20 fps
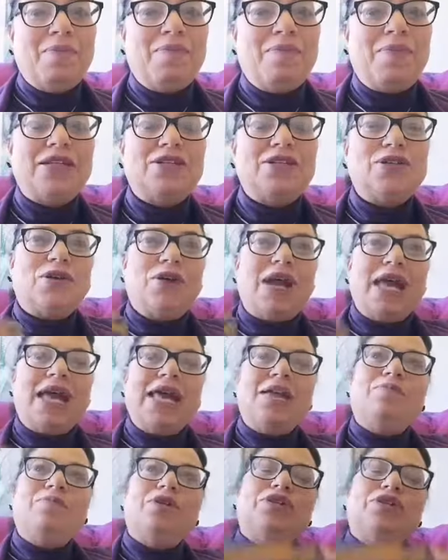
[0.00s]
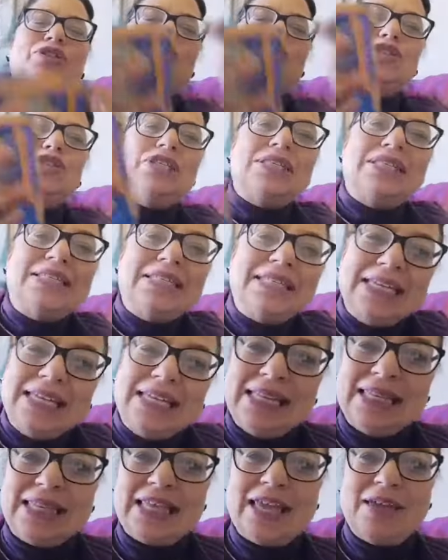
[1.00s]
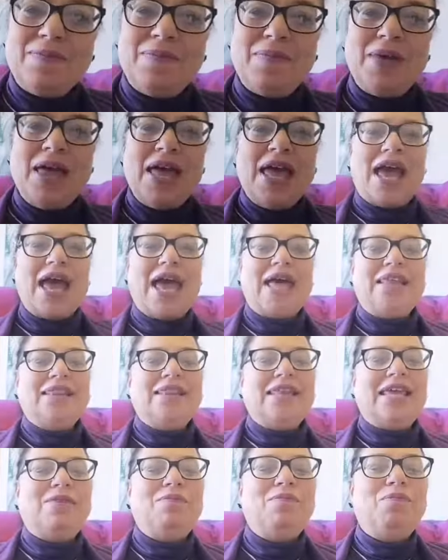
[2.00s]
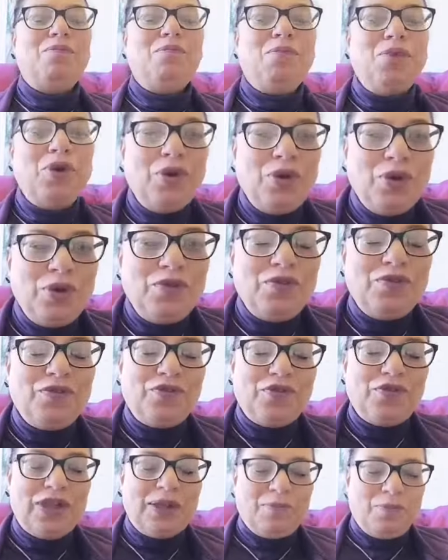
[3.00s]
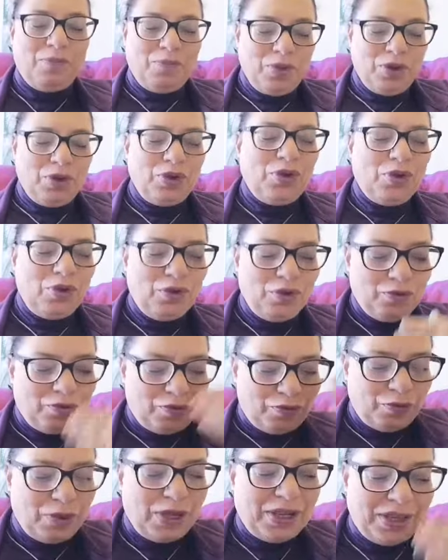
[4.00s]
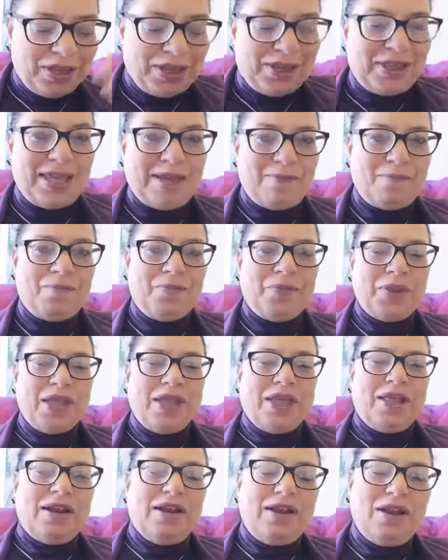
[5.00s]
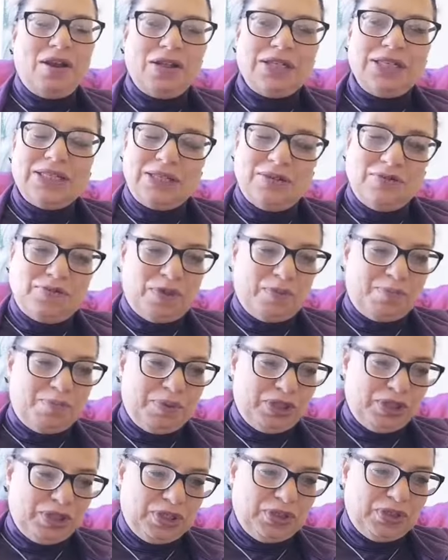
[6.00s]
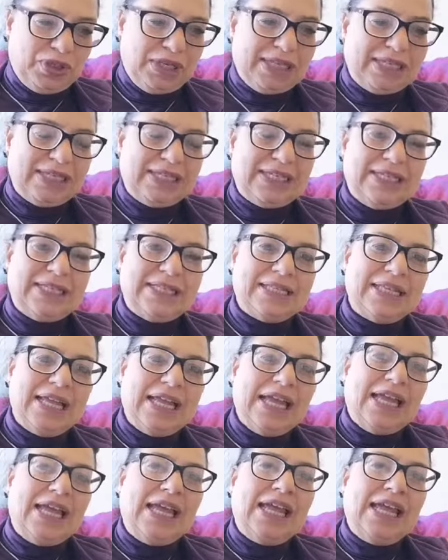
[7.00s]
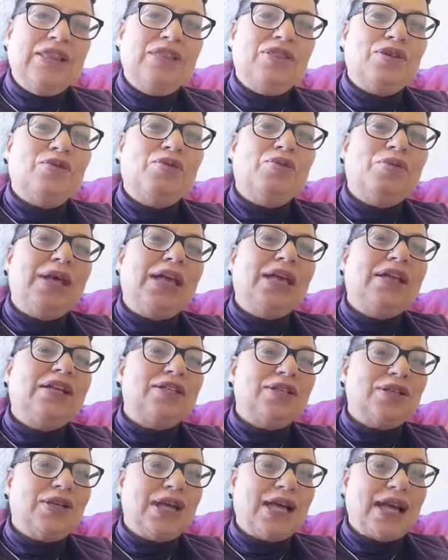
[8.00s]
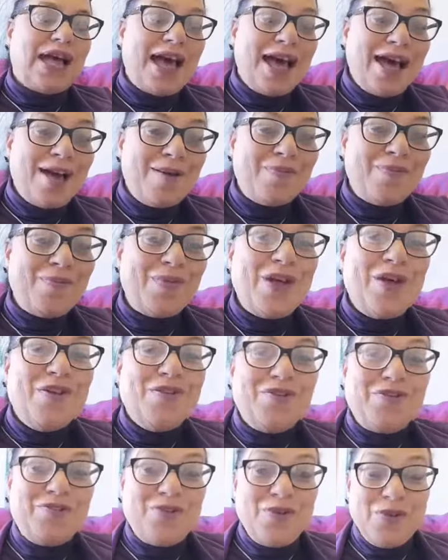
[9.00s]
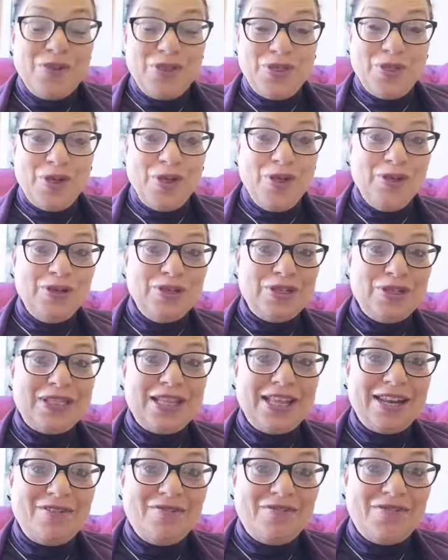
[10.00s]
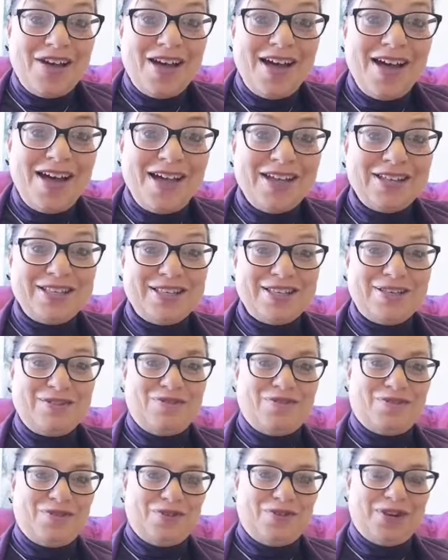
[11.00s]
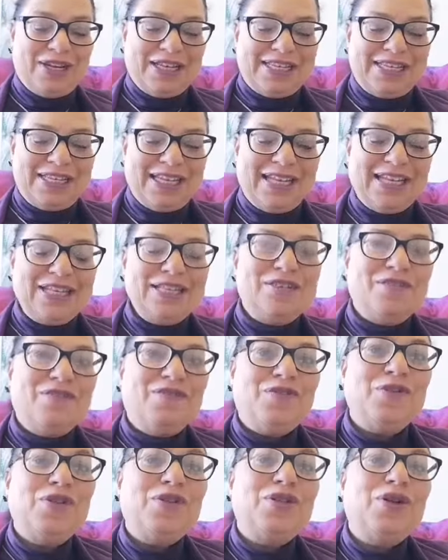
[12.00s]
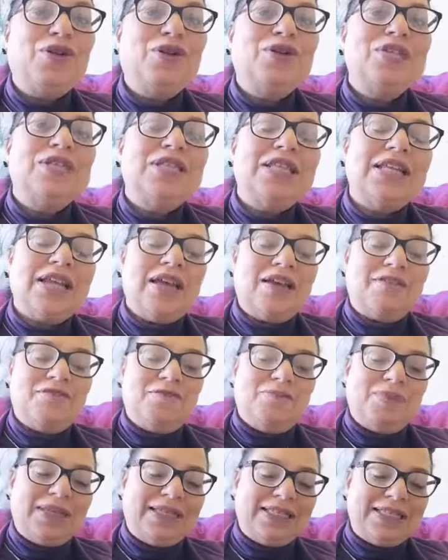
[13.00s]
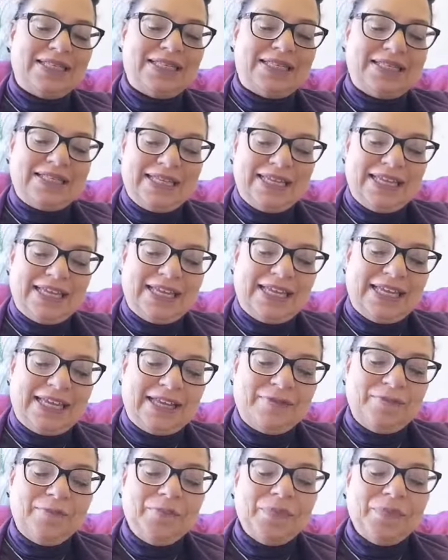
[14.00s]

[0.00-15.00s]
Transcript: but are able to see them and then move with them. Lots of opportunities in the week to come for those that have asked for it, yes, for those that have been seeking.